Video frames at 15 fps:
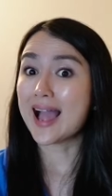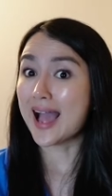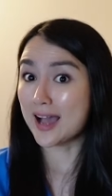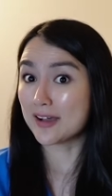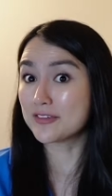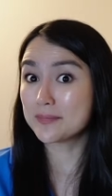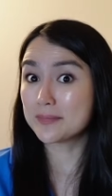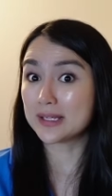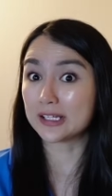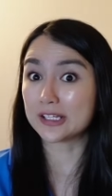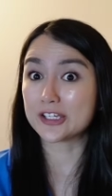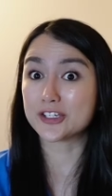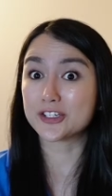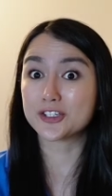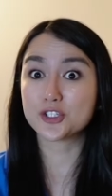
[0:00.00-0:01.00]

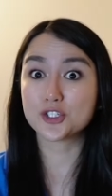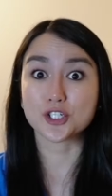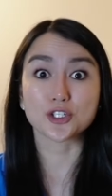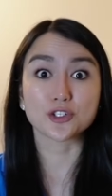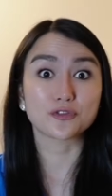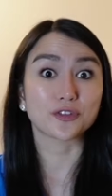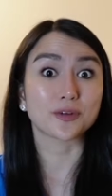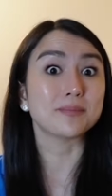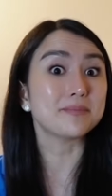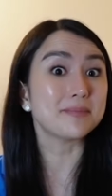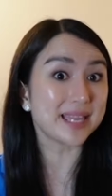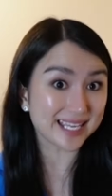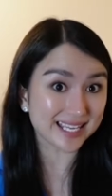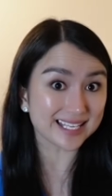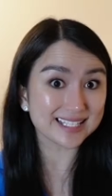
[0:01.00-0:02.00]
$500,000 just from
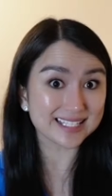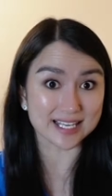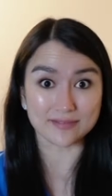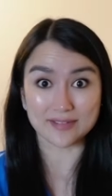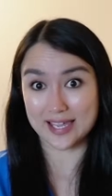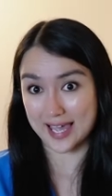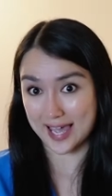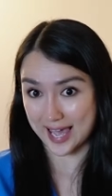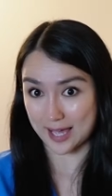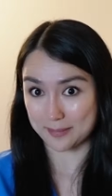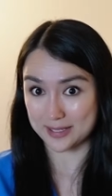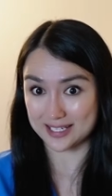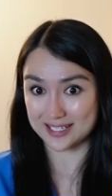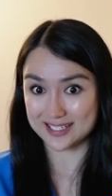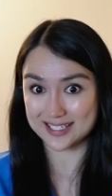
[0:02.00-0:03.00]
making saving a
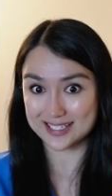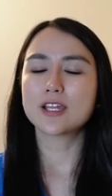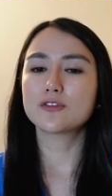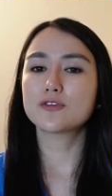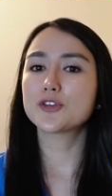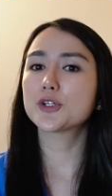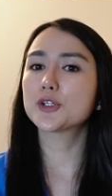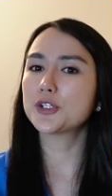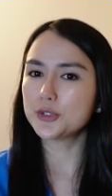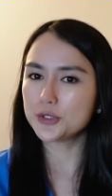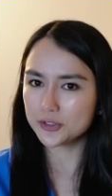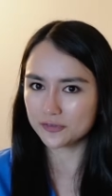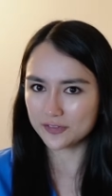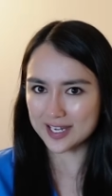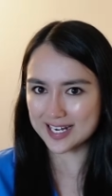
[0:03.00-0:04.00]
habit. If you're new
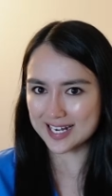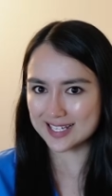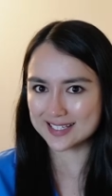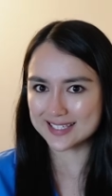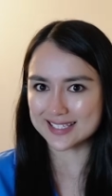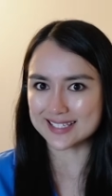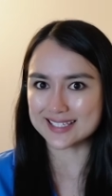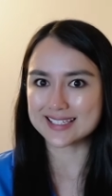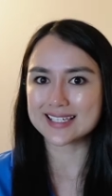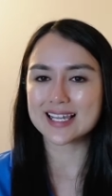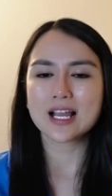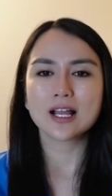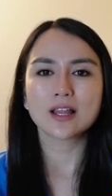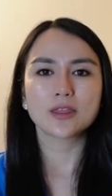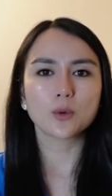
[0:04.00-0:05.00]
to finances,
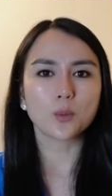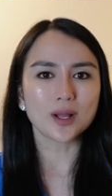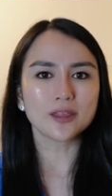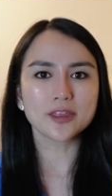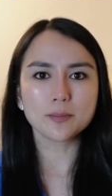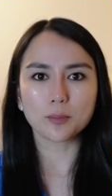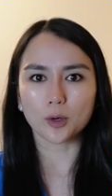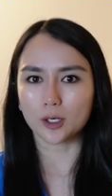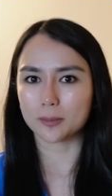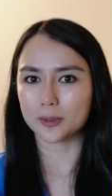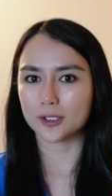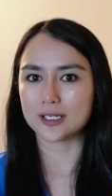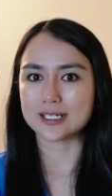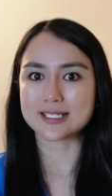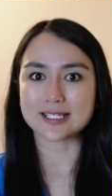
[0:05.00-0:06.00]
The Wealthy
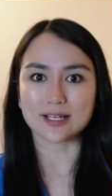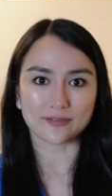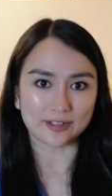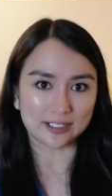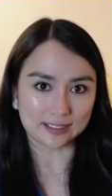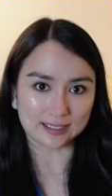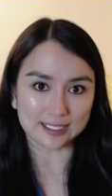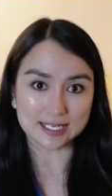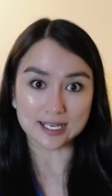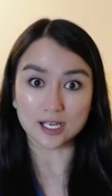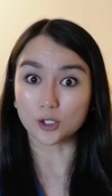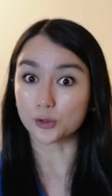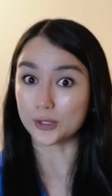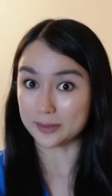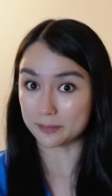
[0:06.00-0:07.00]
Barber is definitely a
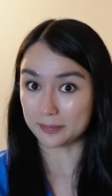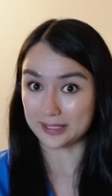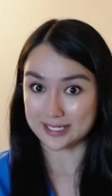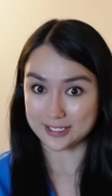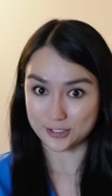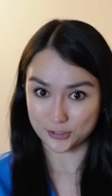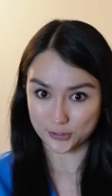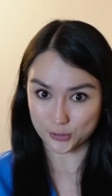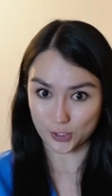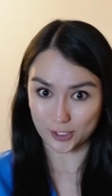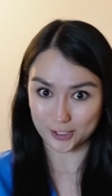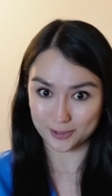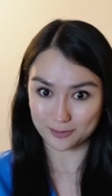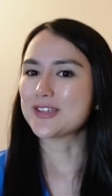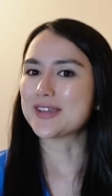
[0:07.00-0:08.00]
great place to start.
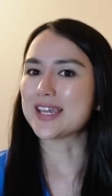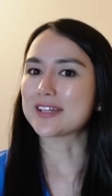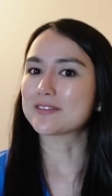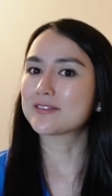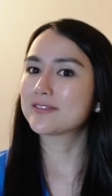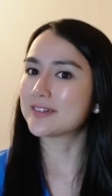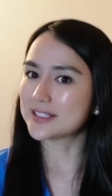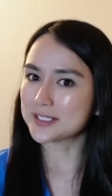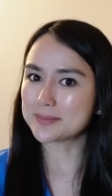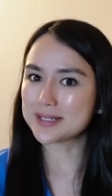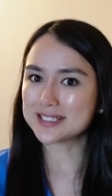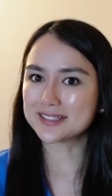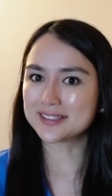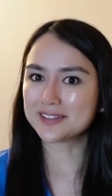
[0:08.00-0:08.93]
You get fundamental